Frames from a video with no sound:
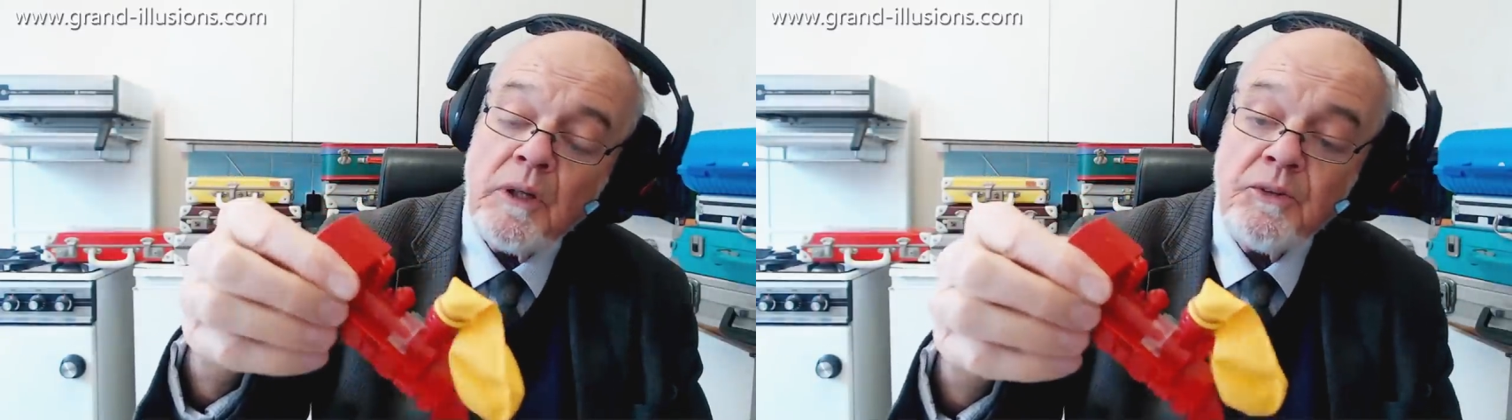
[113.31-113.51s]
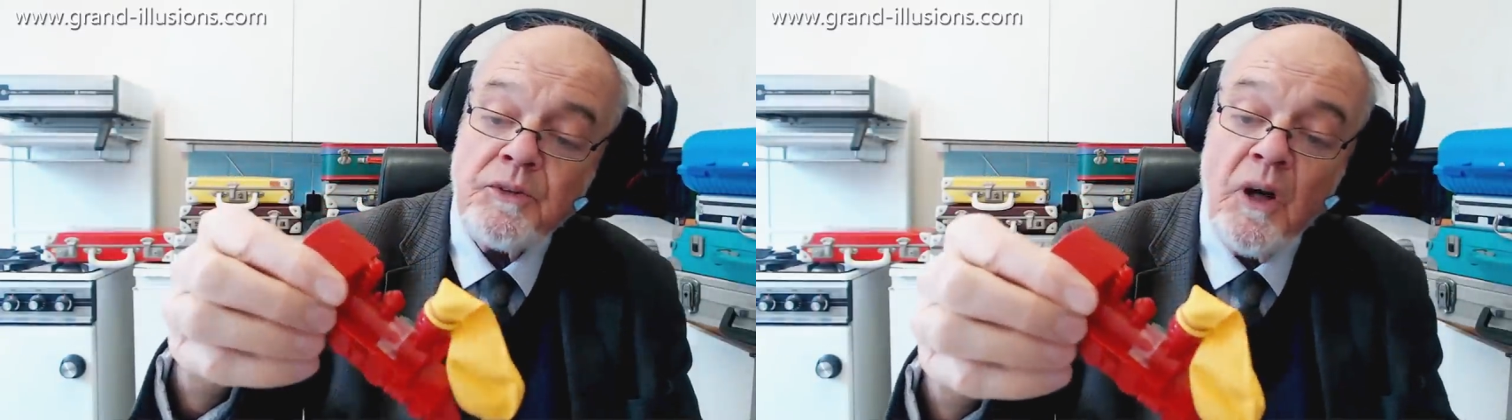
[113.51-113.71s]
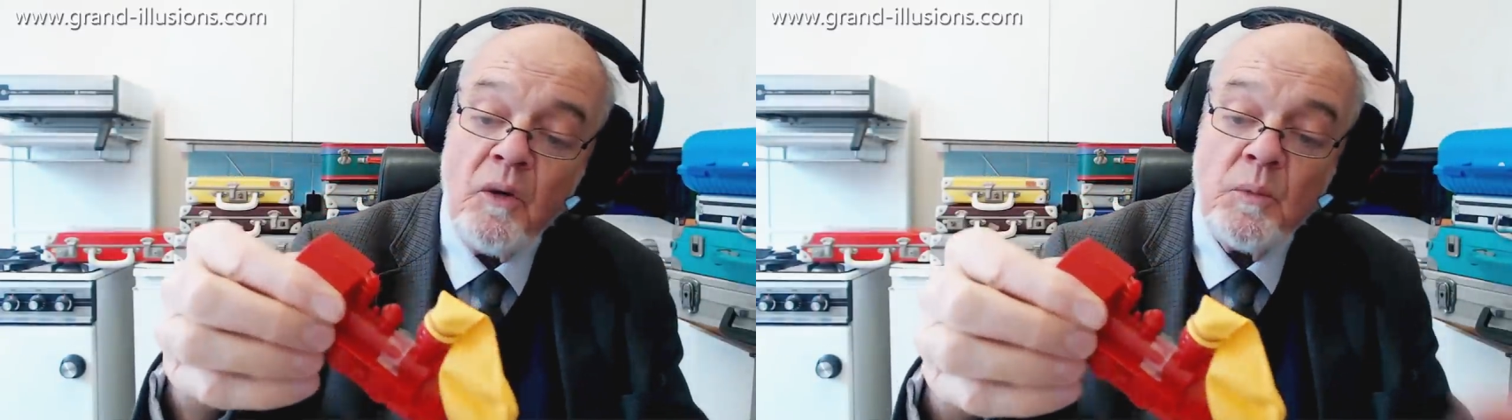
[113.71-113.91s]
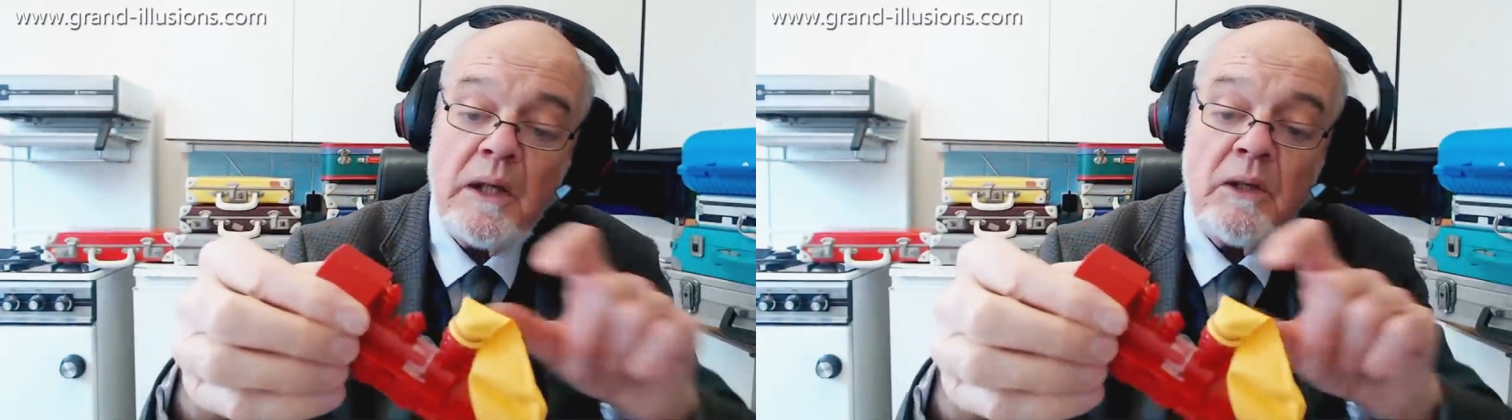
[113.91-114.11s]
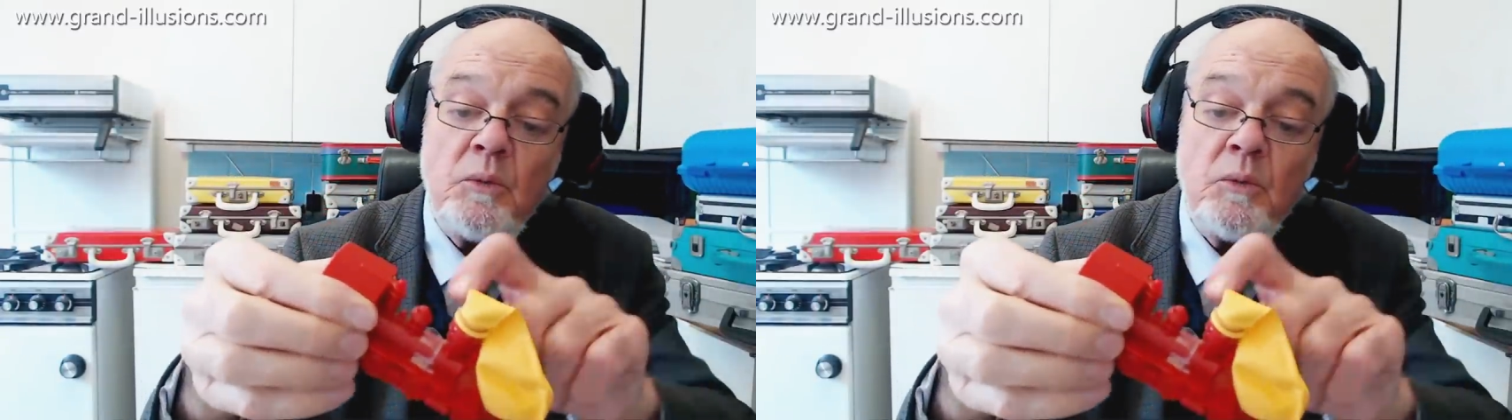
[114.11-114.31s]
I'd start
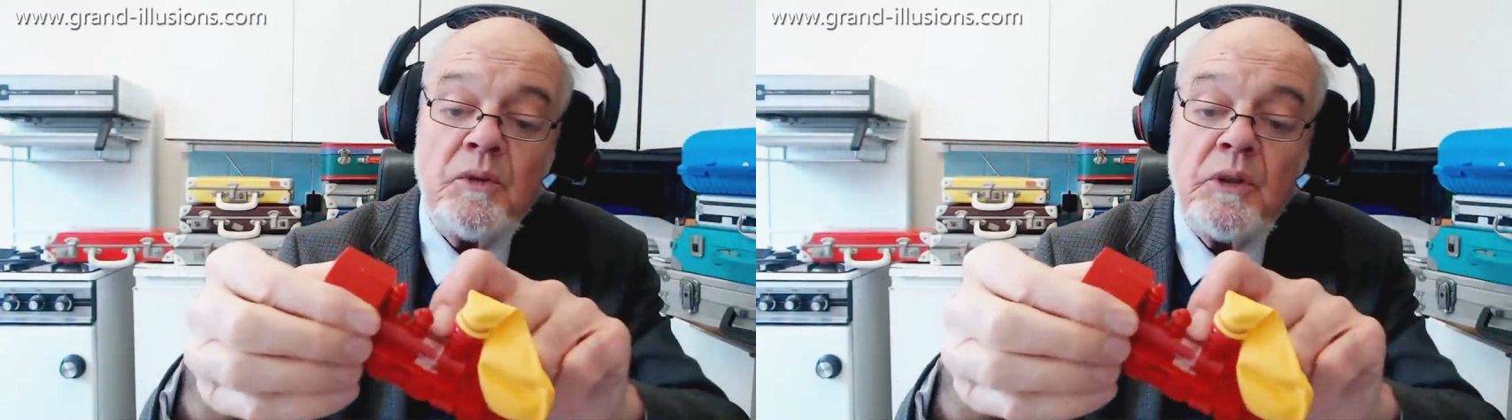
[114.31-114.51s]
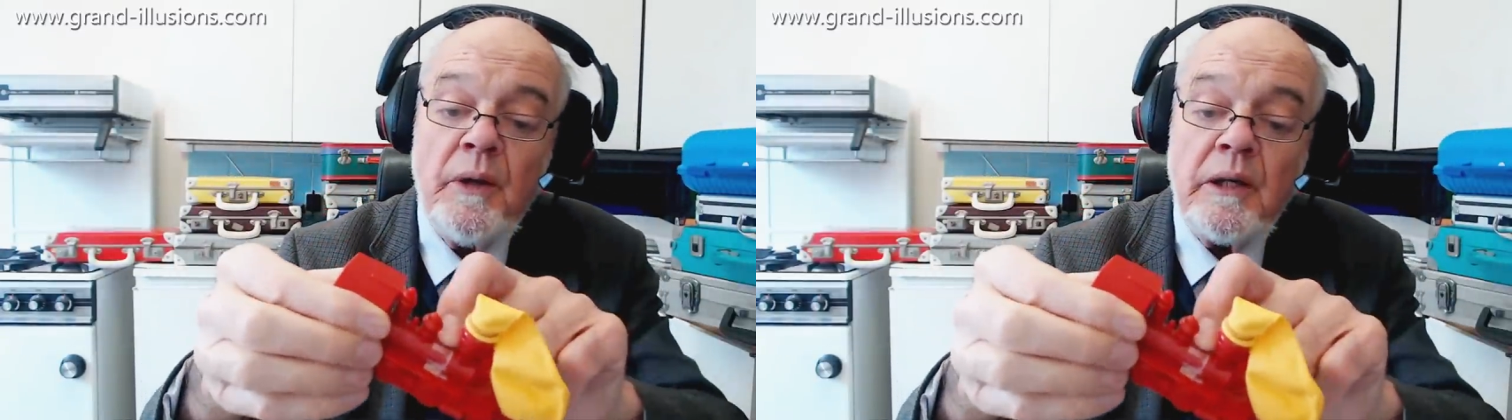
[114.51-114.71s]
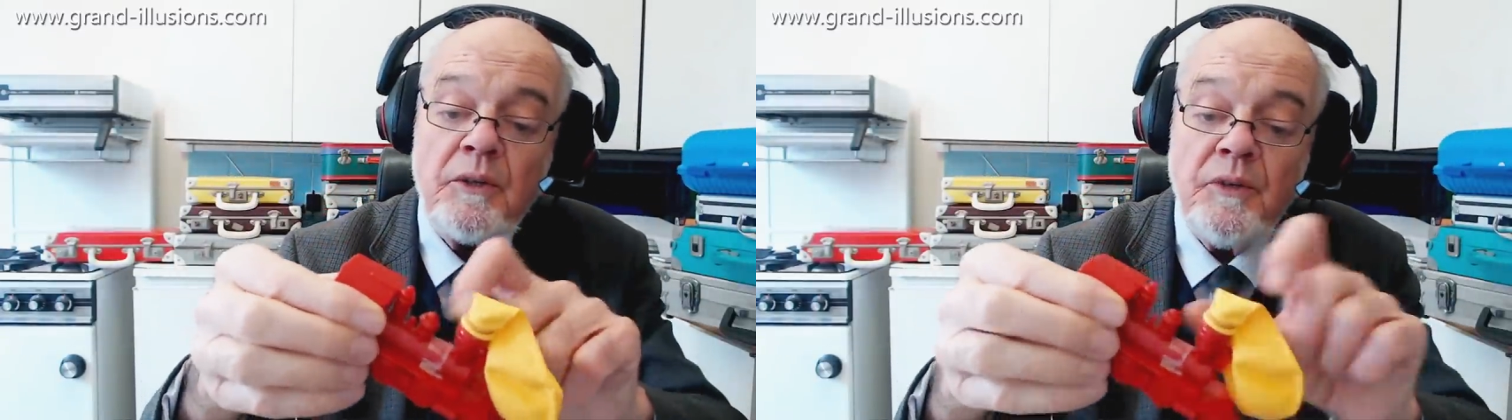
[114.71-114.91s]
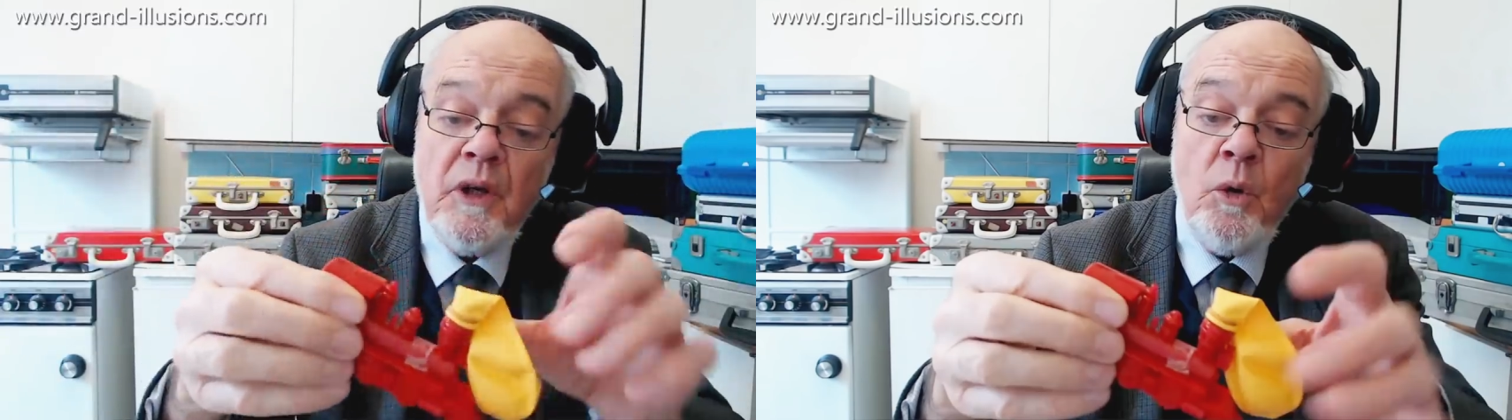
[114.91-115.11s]
without the whistle going because